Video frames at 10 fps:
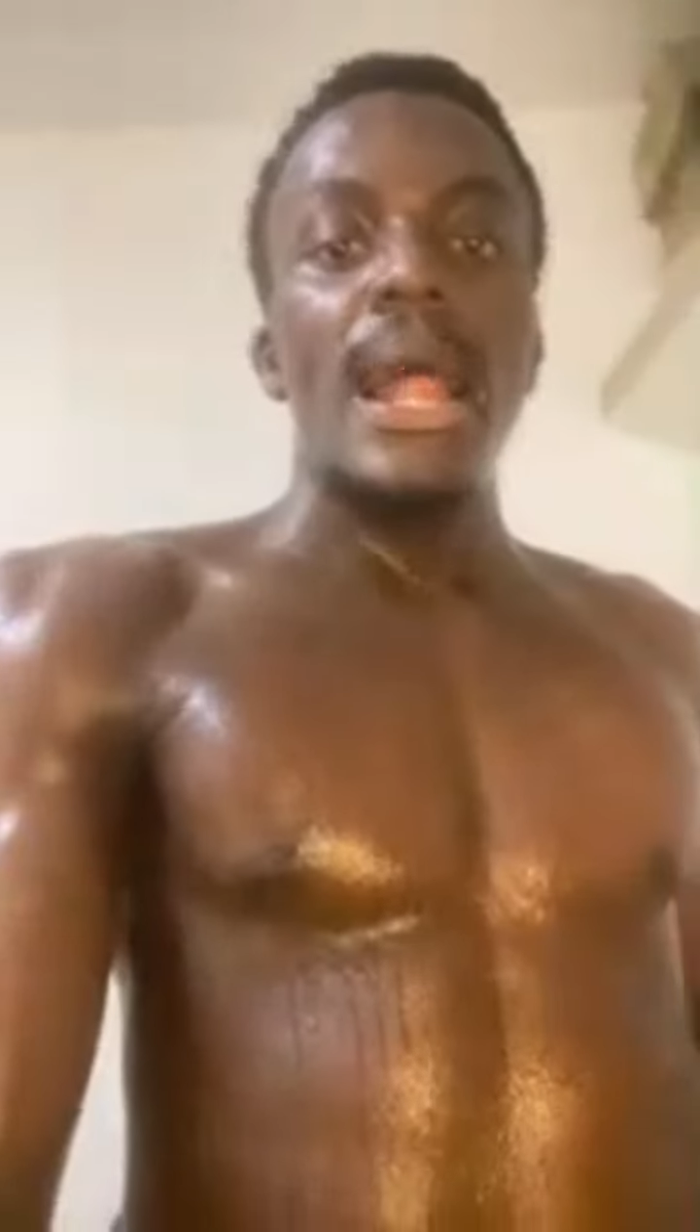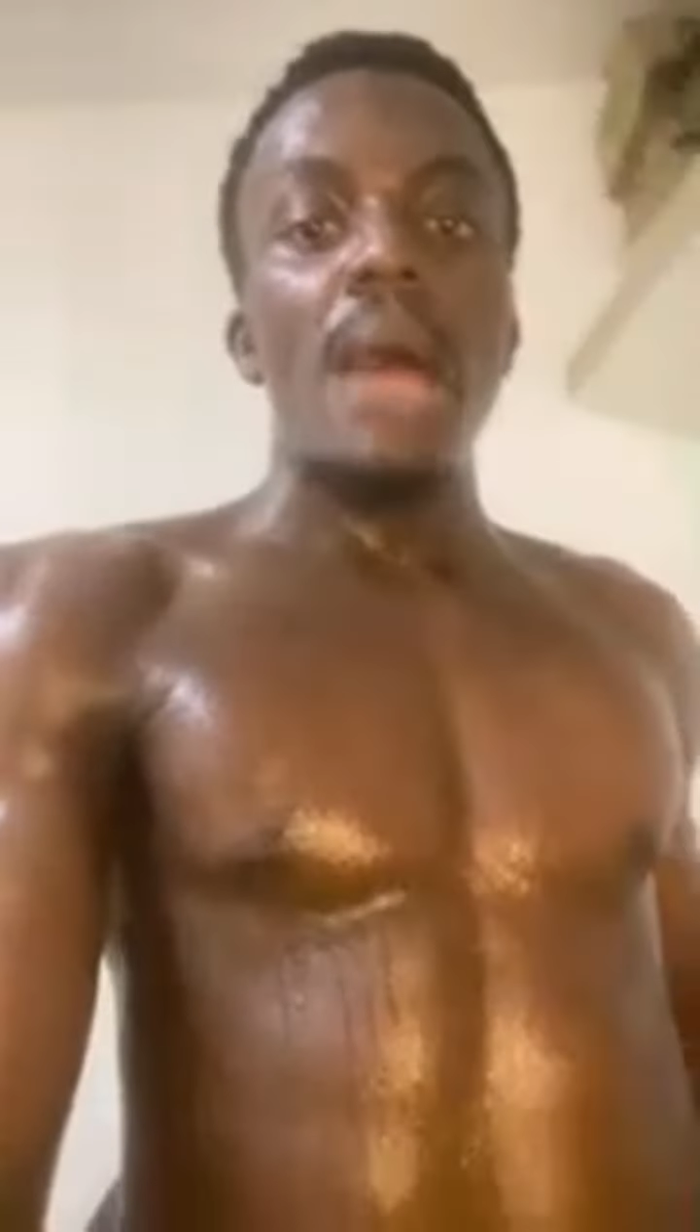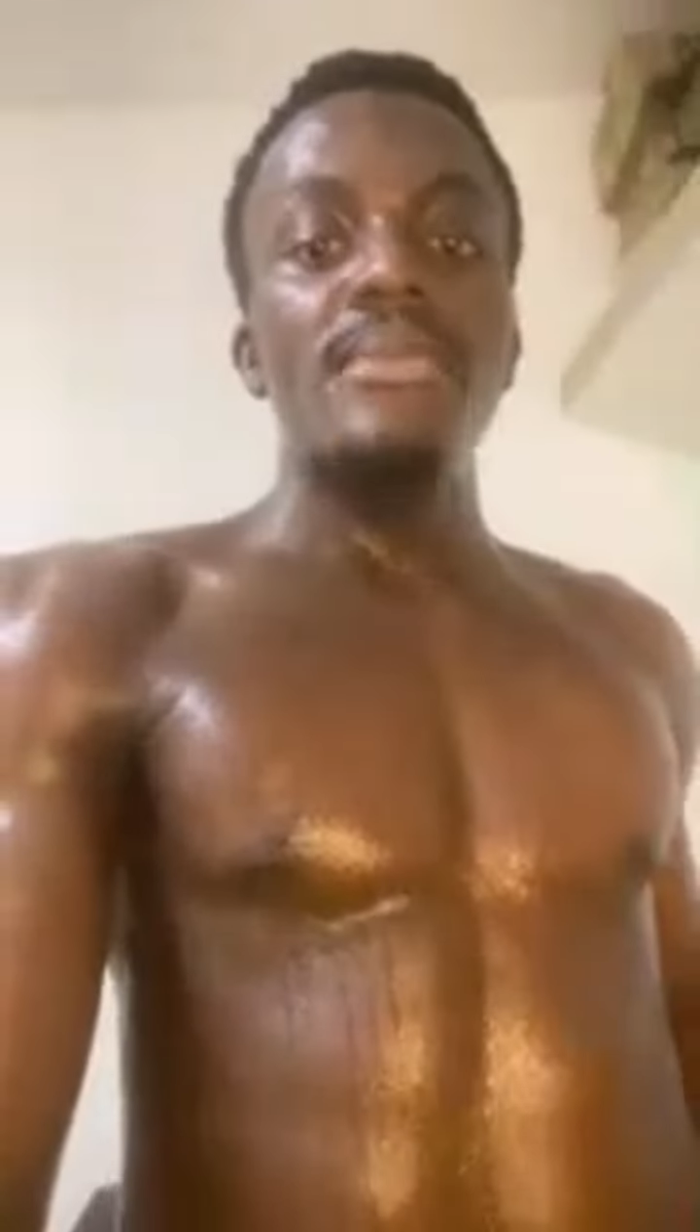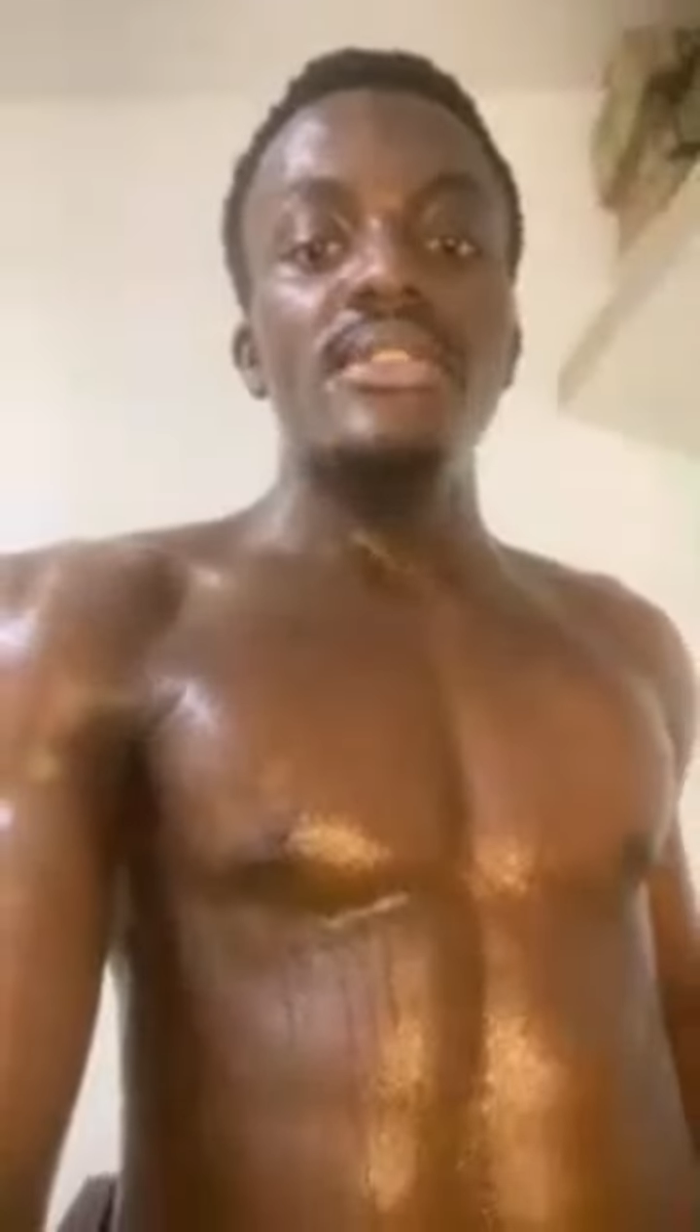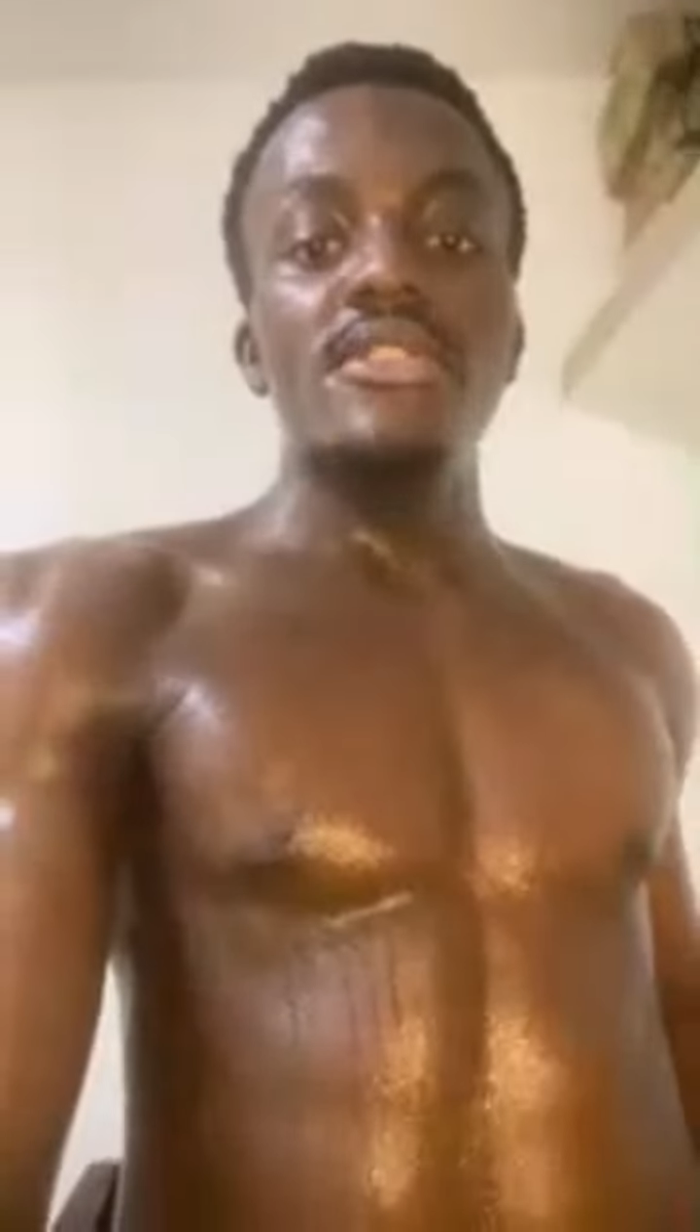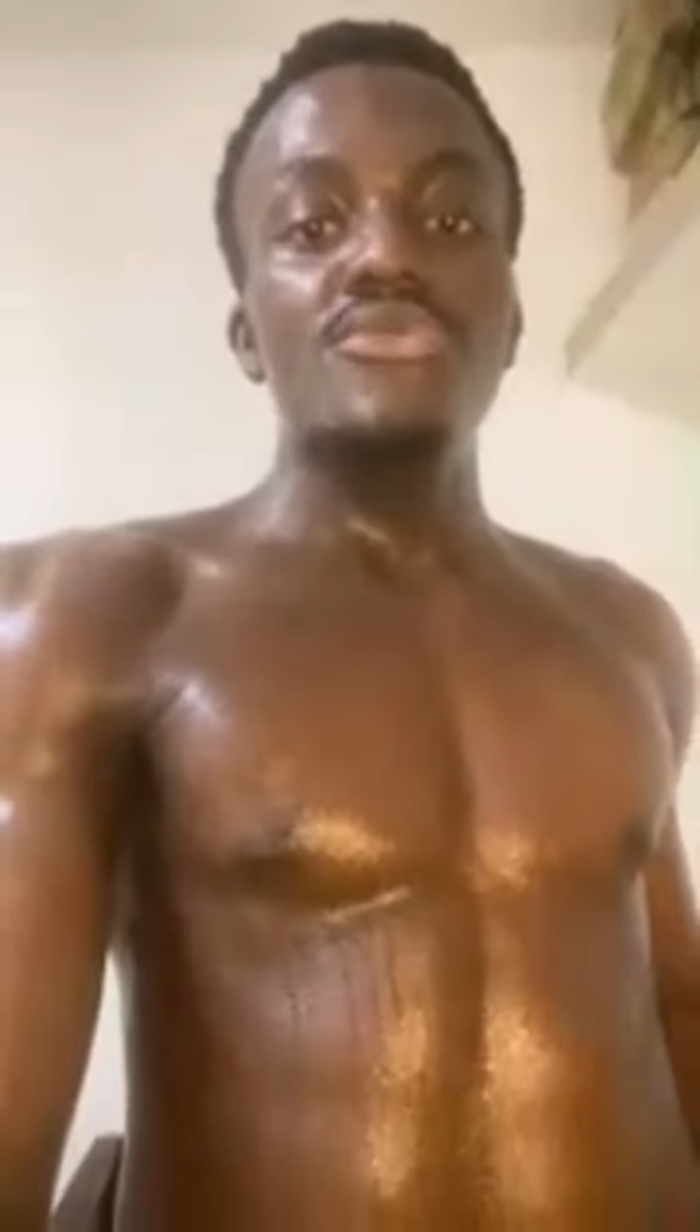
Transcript: I mean, this